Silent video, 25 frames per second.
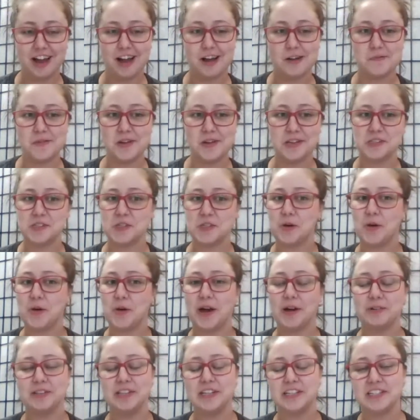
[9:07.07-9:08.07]
Um, and so
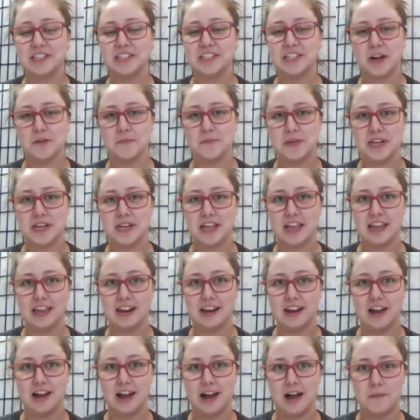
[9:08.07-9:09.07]
I would like to
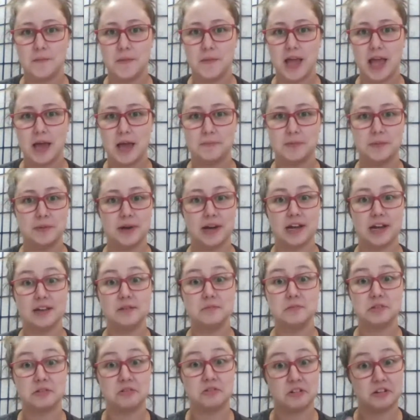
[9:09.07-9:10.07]
nominate um, Emma
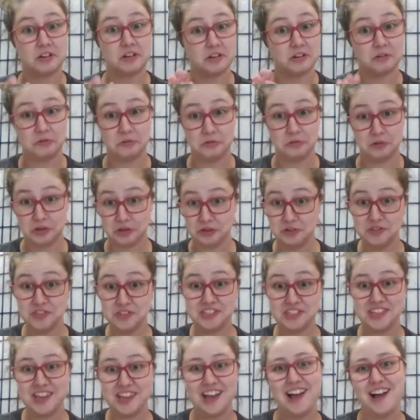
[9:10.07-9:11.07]
Pipes or
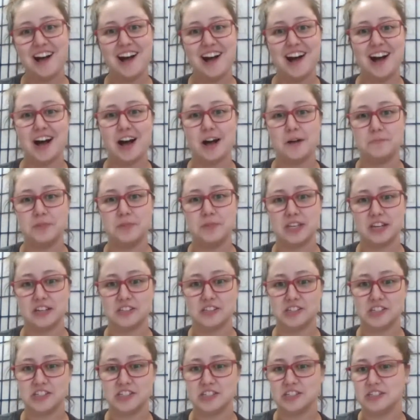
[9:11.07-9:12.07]
Roots um,
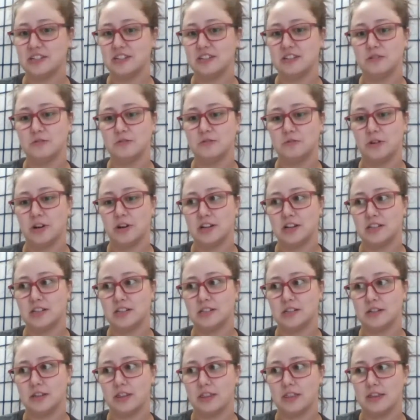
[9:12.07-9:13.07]
because she
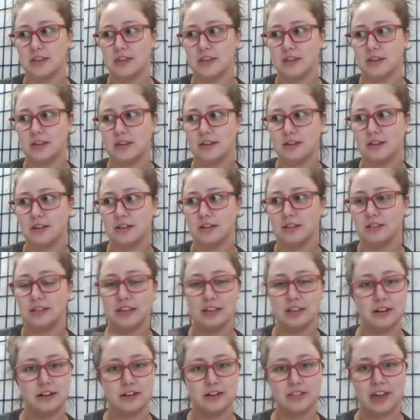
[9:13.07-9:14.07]
was the
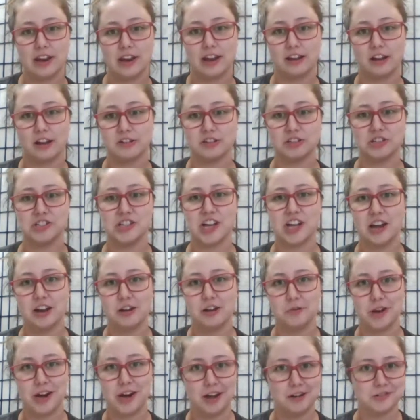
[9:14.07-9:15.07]
leader that I got to
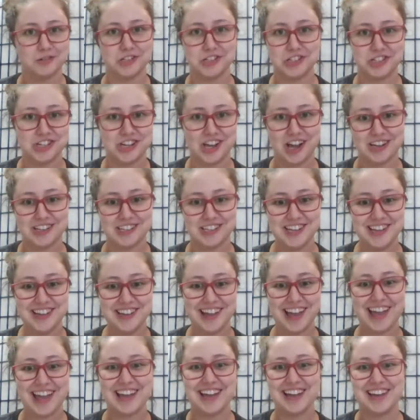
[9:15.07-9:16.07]
shadow when I was a
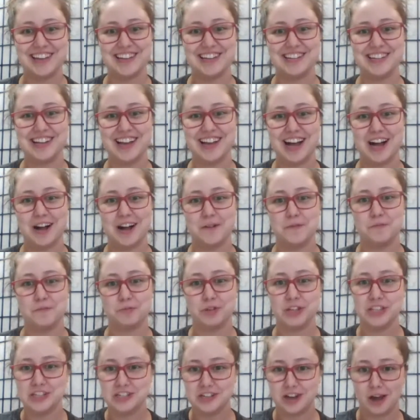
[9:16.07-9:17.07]
CIT and um,
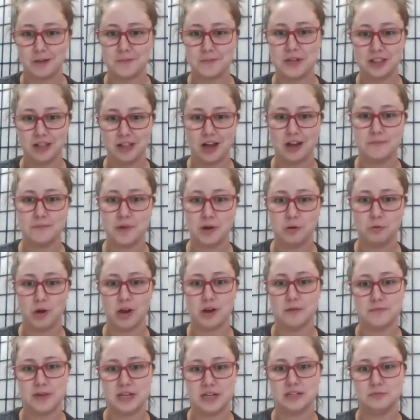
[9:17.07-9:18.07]
really taught me a lot about
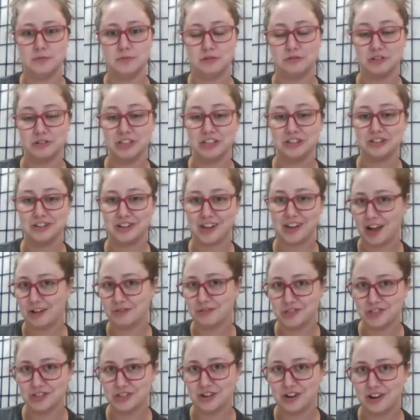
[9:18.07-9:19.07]
what it meant to be a really good
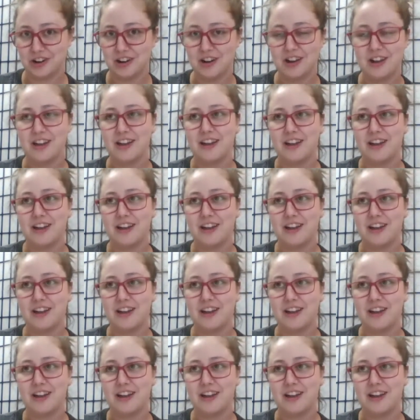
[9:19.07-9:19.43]
counselor.